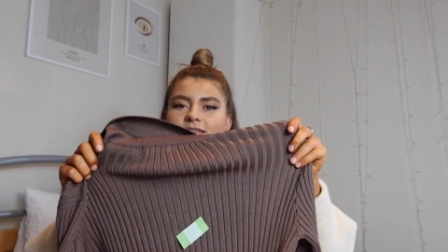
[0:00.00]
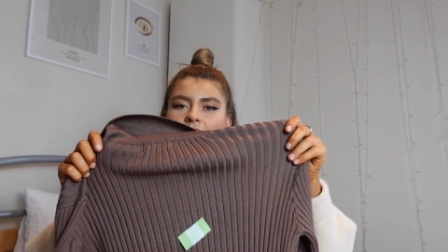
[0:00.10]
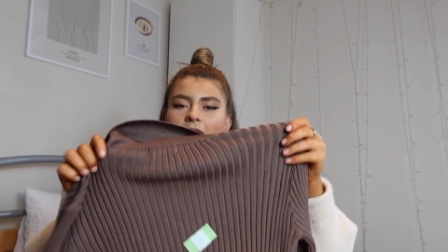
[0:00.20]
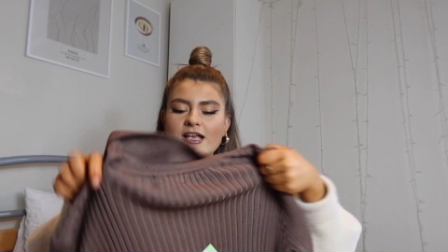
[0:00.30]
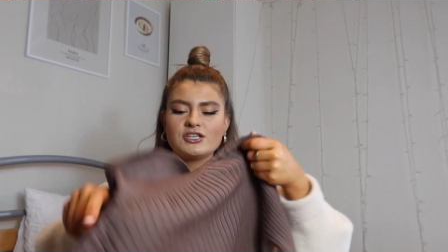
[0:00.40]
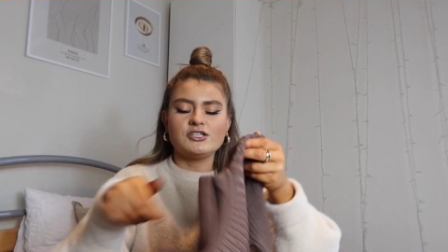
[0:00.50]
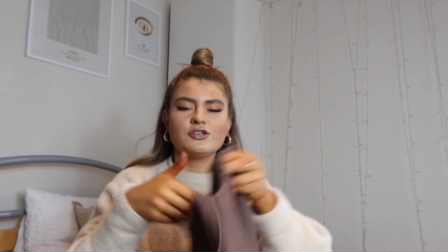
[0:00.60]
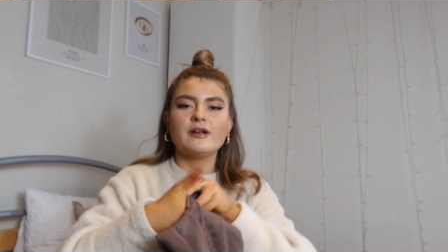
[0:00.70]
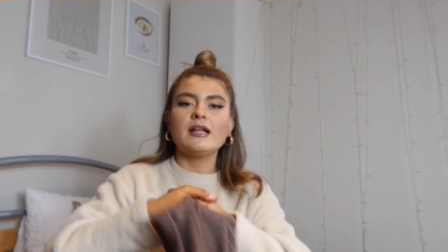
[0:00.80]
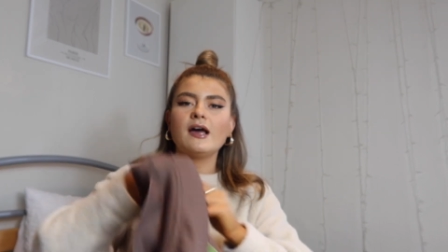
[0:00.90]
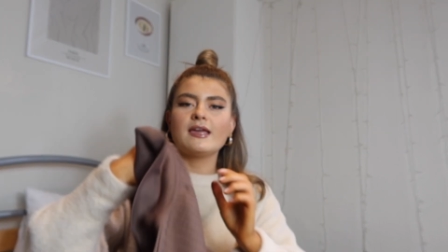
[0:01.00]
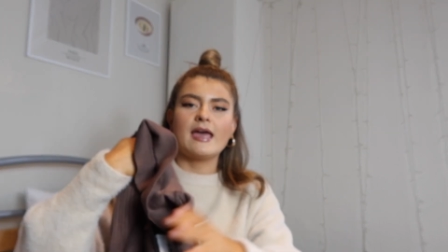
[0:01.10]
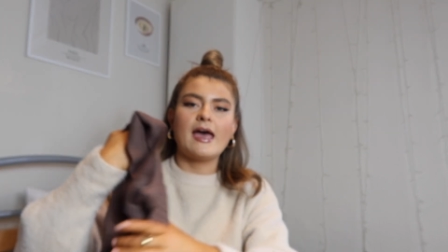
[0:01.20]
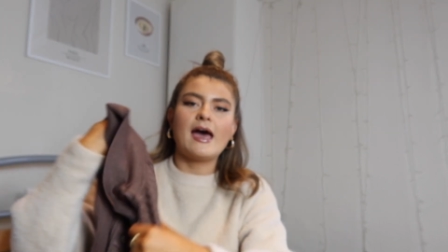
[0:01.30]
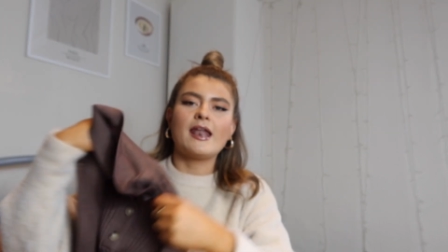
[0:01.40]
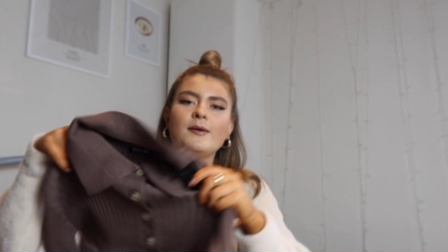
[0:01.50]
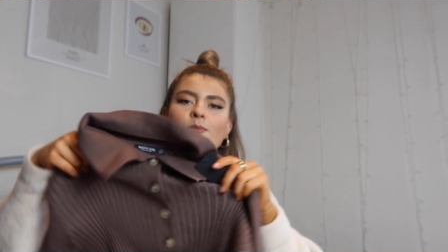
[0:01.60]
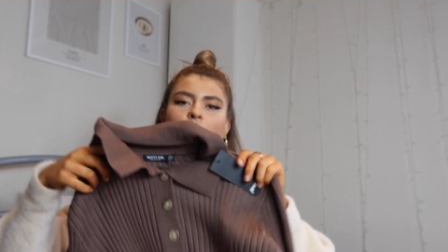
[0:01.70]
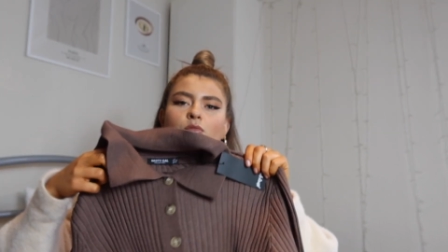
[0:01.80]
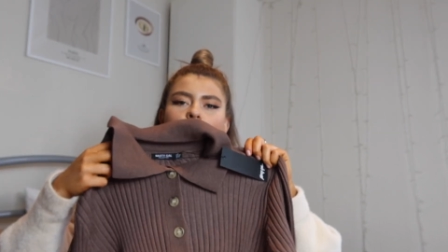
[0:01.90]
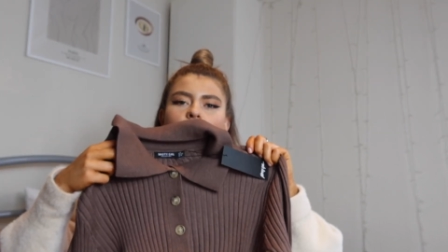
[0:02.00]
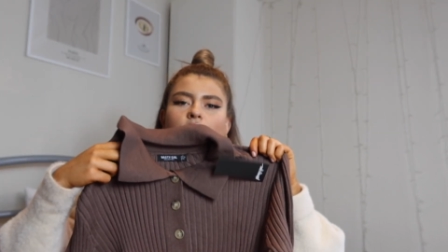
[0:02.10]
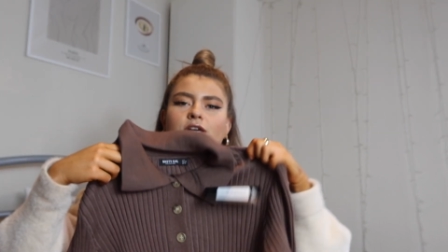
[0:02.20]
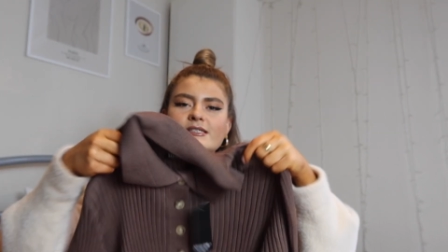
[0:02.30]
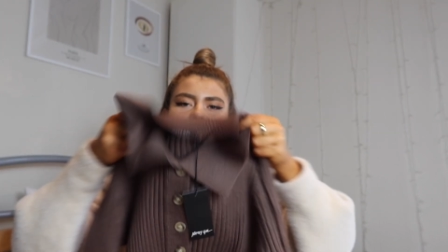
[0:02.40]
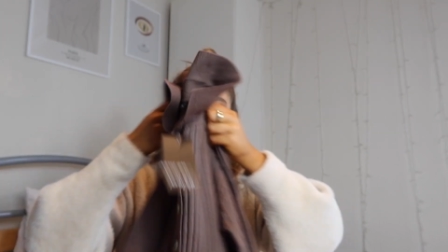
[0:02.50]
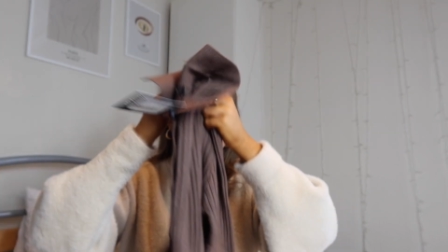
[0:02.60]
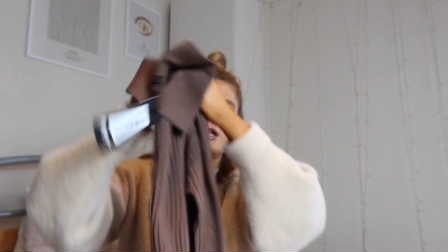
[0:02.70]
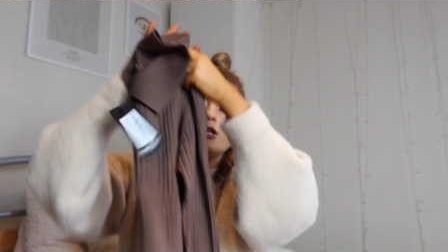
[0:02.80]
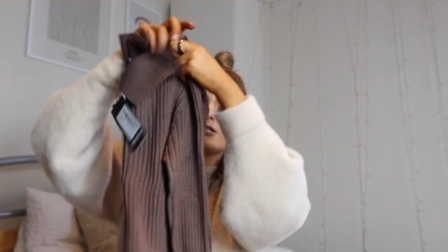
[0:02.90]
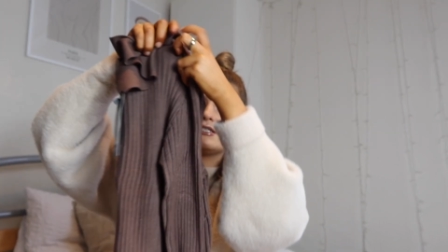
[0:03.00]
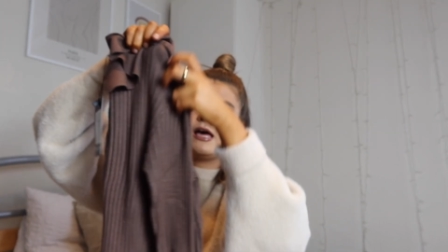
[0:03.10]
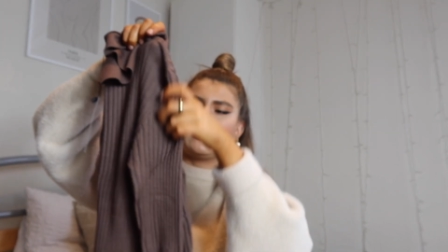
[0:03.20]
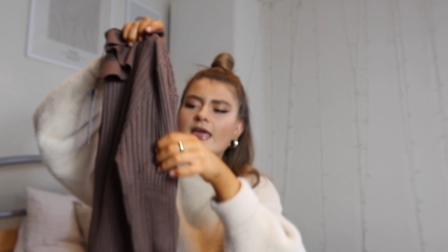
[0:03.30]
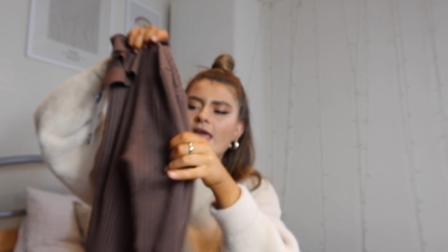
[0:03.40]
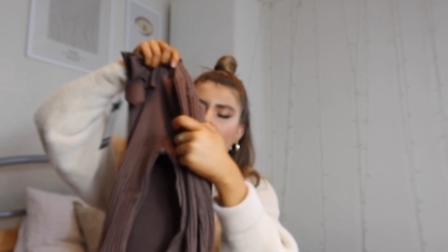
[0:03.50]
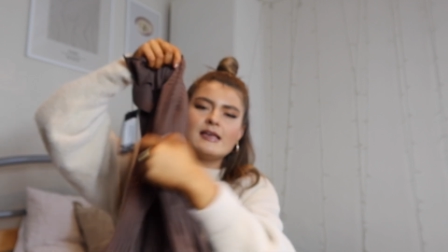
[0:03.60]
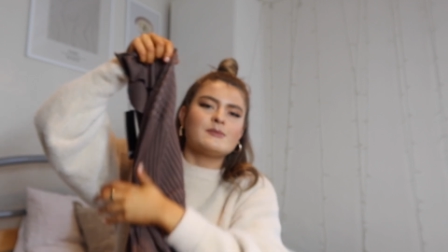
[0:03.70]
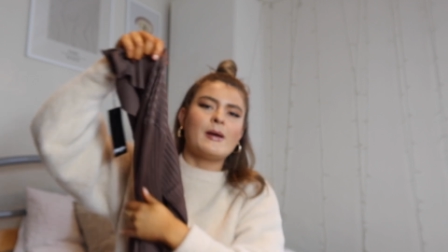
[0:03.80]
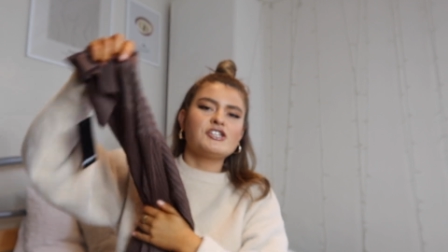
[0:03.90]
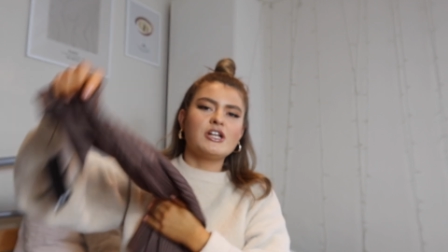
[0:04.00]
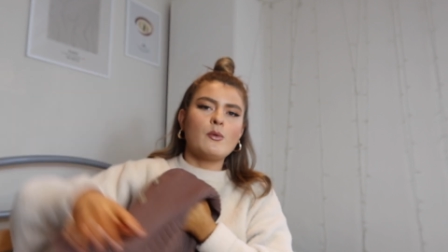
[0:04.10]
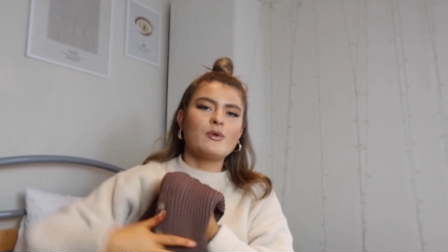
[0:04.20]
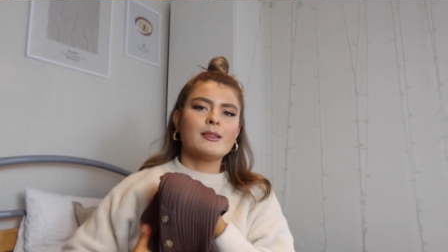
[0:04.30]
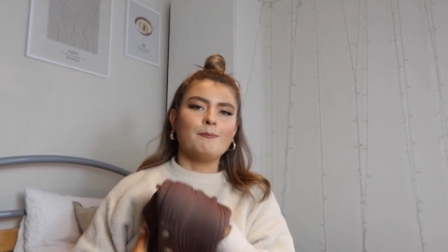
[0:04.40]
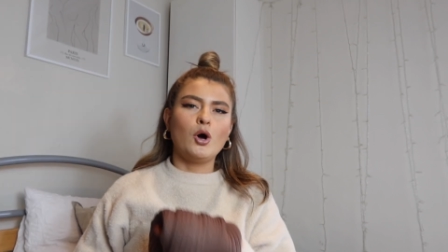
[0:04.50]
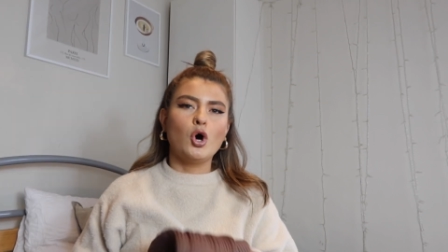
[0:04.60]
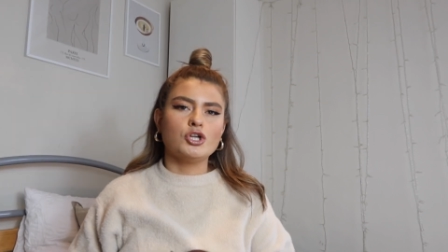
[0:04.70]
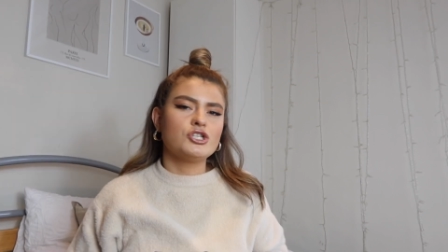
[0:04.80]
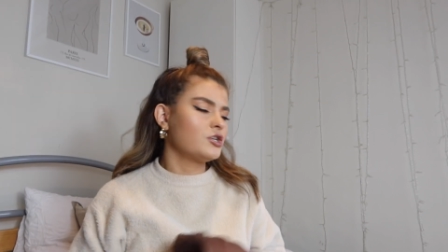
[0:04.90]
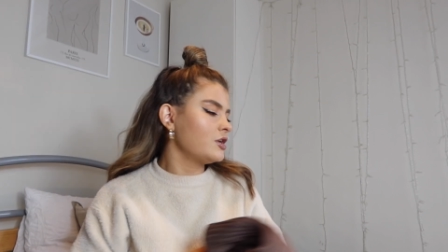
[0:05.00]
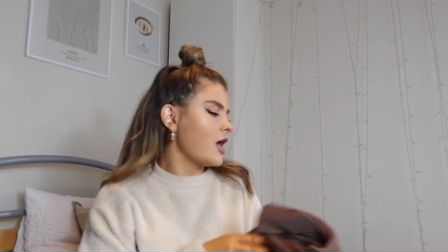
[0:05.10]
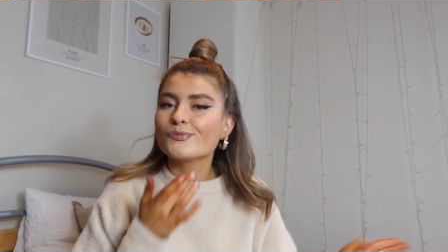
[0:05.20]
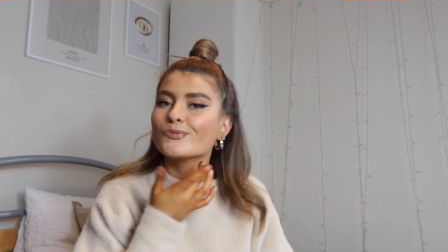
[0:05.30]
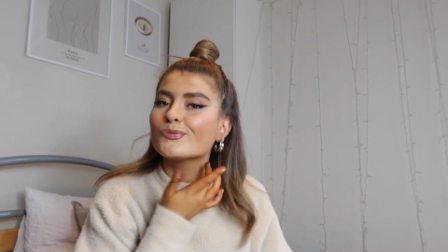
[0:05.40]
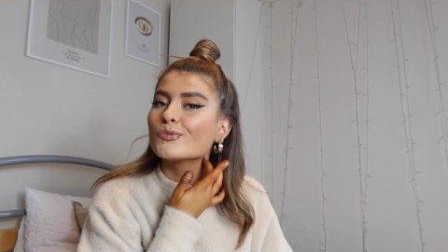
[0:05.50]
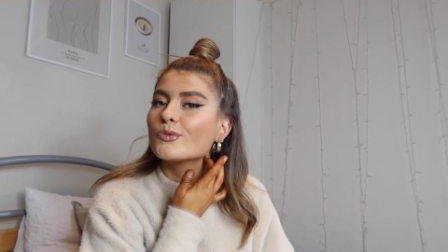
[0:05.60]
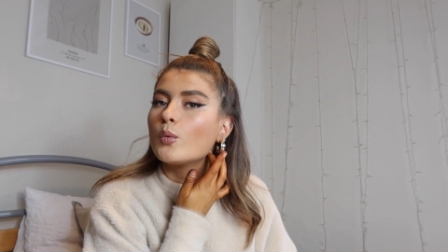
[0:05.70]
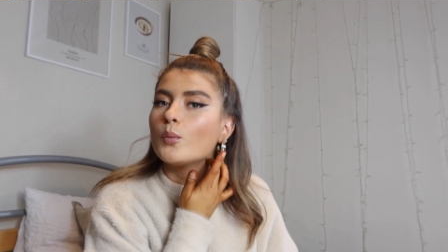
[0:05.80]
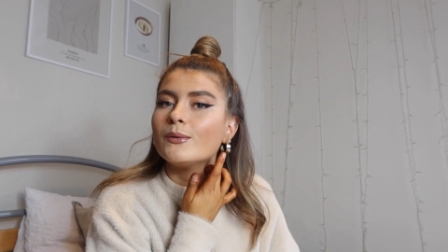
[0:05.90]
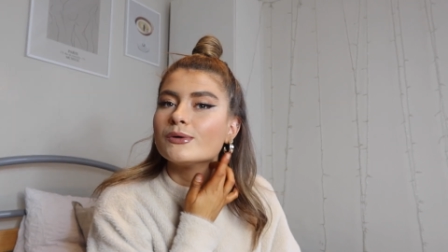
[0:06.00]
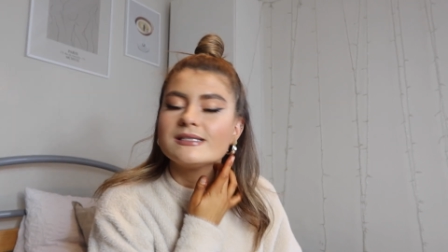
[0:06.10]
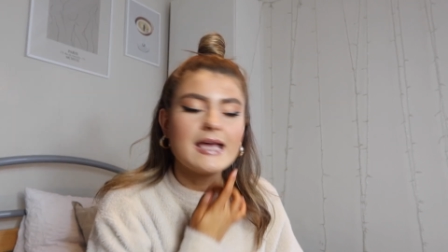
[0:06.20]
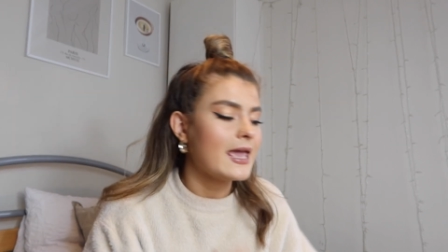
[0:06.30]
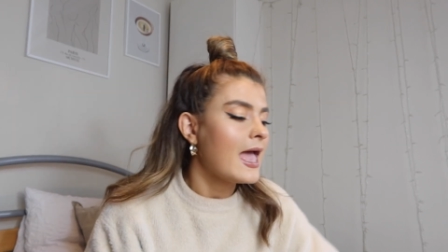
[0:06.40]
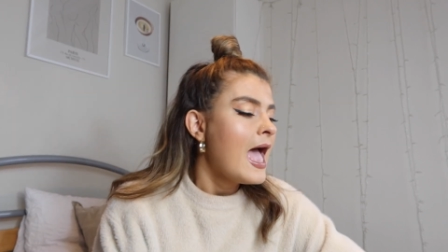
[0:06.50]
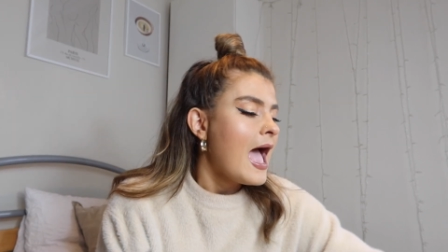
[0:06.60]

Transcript: I actually do really like it and I'm curious to see what it looks like, especially like with the bod we will see.